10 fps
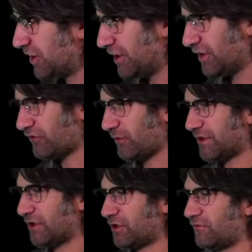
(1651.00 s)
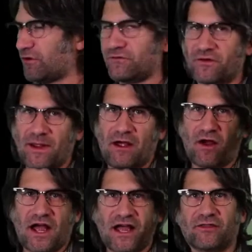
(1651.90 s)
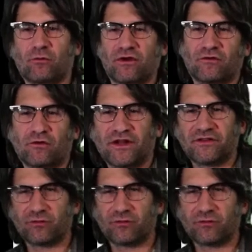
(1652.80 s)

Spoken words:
So we can convert from how high the river is,